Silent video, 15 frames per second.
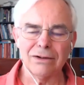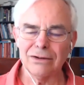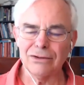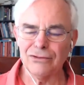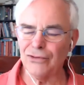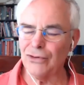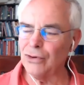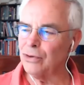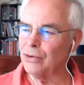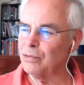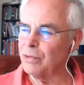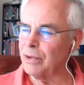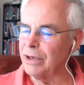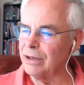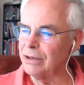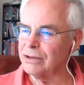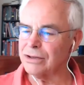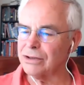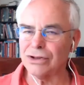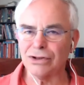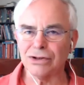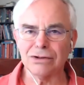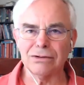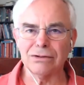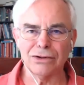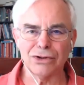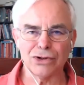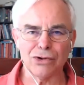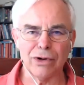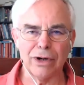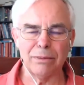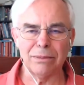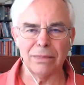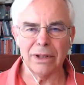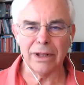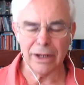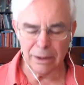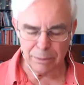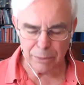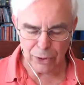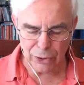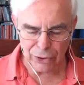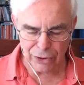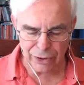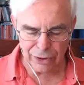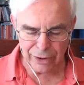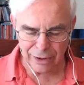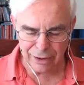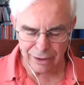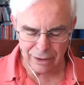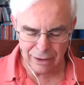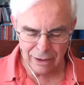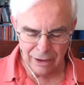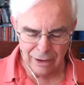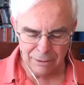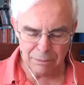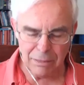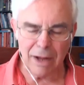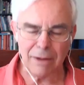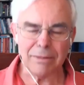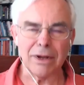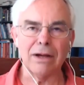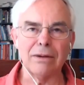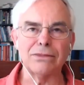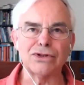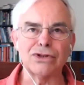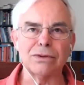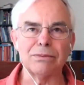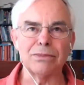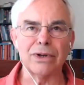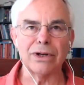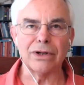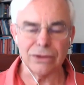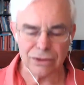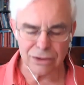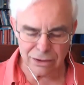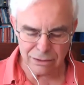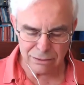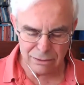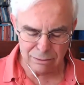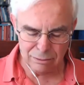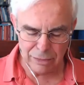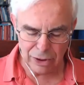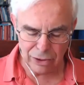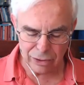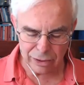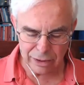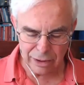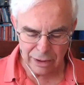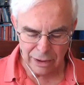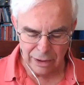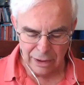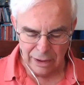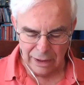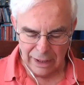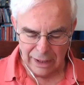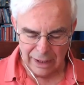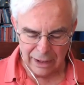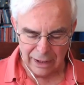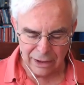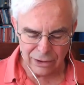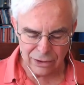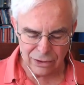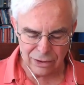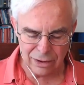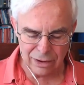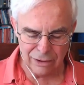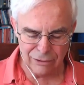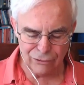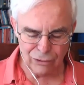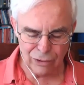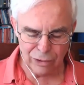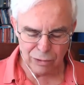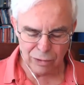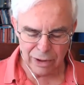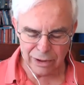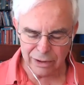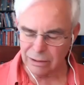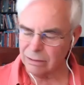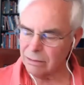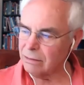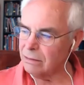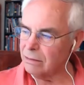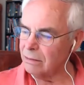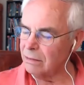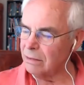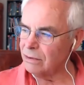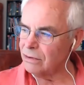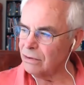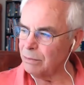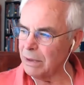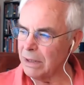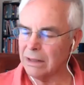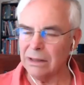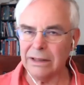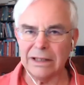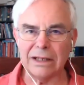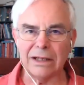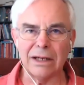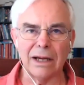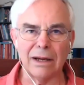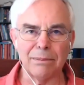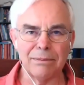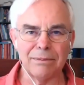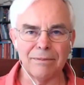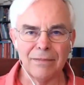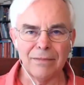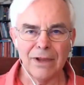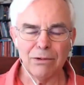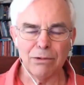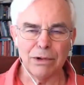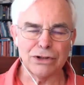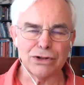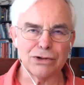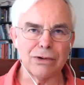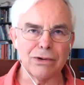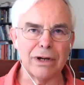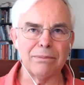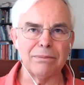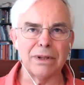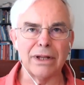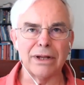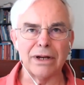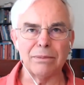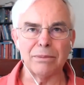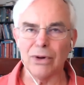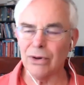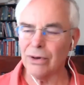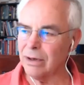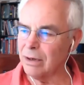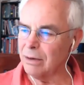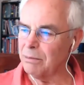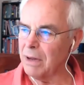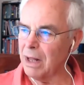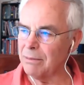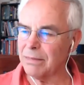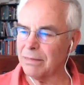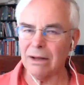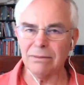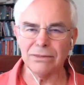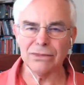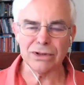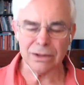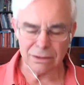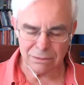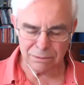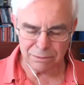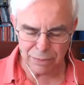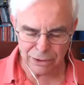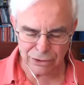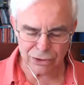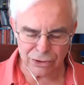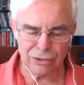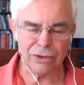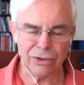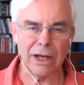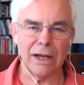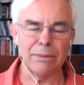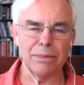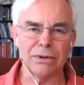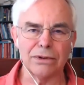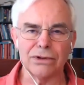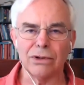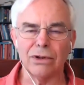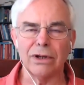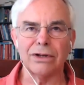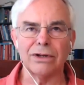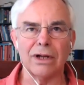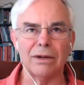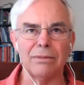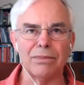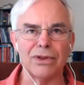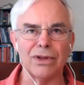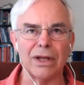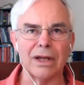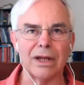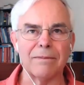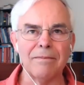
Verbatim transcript: food, we just scream bloody murder, and mom comes and brings milk. And if we want to be cleaned up, we scream bloody murder and mom comes and puts new diapers on type thing